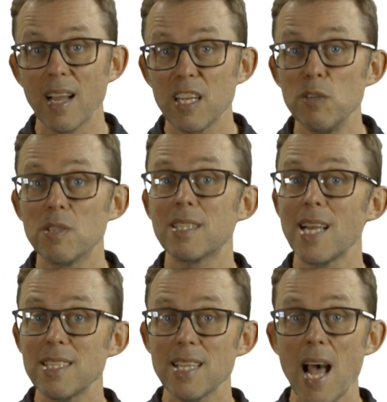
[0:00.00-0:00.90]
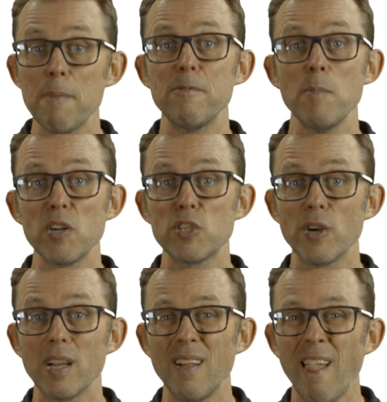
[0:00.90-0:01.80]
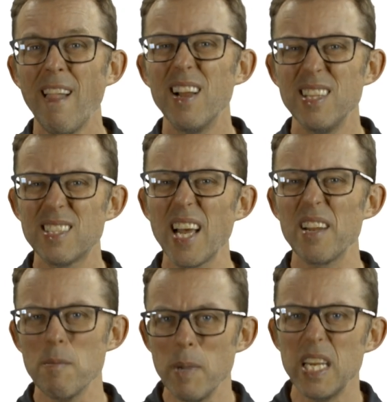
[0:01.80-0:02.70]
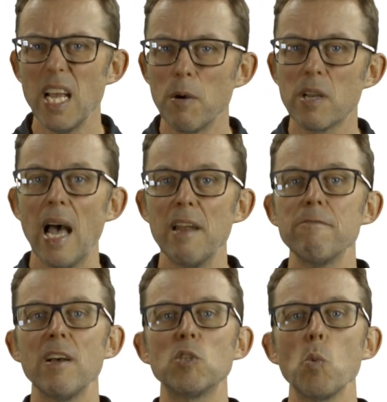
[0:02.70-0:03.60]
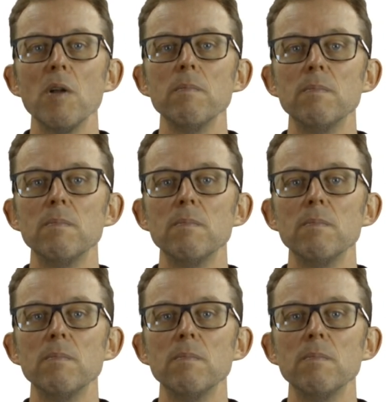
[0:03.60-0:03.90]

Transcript: I can use the Tesla app for monitoring instead of the mediocre Enphase one.